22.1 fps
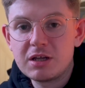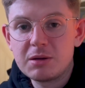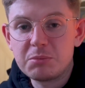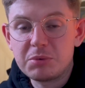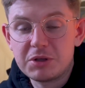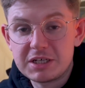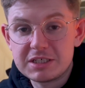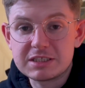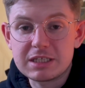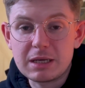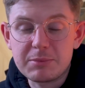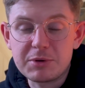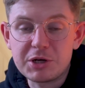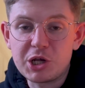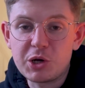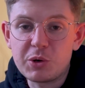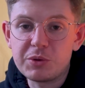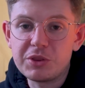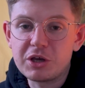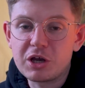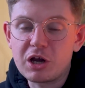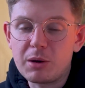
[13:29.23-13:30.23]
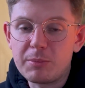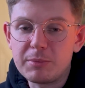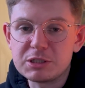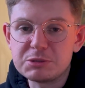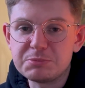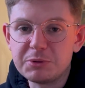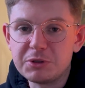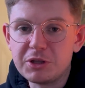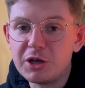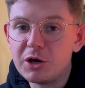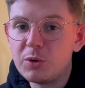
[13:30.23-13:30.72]
Please let me know in the comments
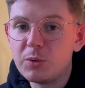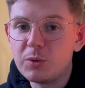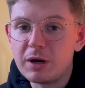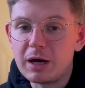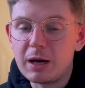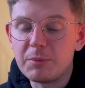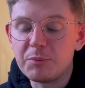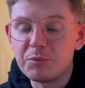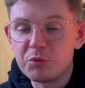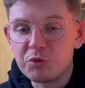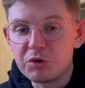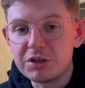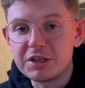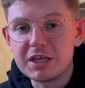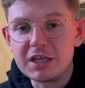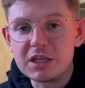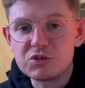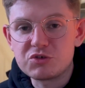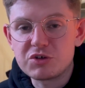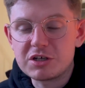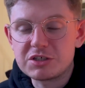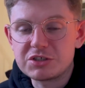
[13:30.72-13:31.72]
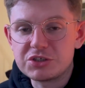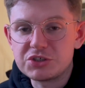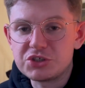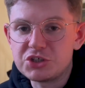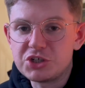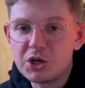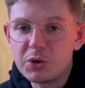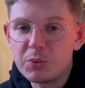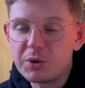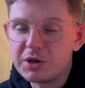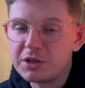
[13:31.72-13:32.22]
below. I'm really interested
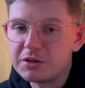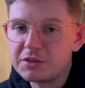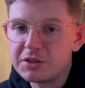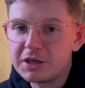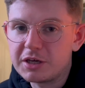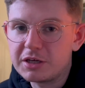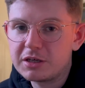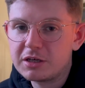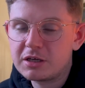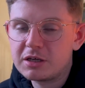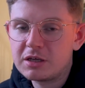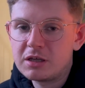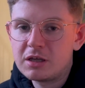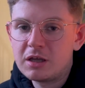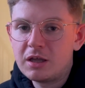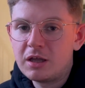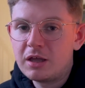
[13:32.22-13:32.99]
to know what you think.